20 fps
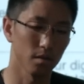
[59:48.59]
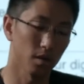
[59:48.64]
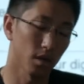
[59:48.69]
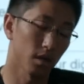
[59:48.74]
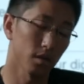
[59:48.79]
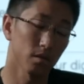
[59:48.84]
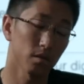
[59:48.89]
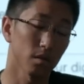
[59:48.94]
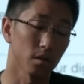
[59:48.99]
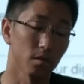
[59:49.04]

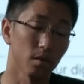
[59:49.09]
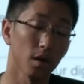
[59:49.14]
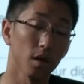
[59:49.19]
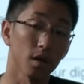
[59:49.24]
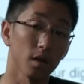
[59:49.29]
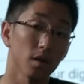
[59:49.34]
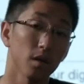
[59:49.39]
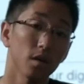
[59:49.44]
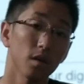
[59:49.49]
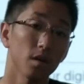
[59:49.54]
I don't know
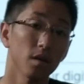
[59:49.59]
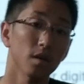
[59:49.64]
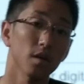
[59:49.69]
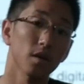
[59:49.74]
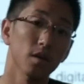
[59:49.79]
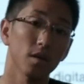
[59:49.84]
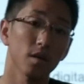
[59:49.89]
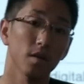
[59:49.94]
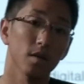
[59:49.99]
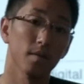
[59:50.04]
why,
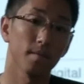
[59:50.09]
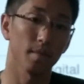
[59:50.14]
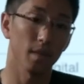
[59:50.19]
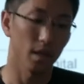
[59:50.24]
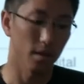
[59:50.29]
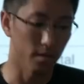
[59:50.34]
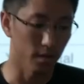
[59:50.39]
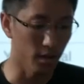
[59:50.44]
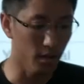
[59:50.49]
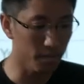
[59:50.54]

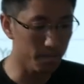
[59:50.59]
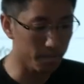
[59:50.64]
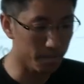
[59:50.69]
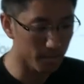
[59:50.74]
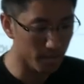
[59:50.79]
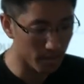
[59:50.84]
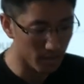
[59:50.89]
right?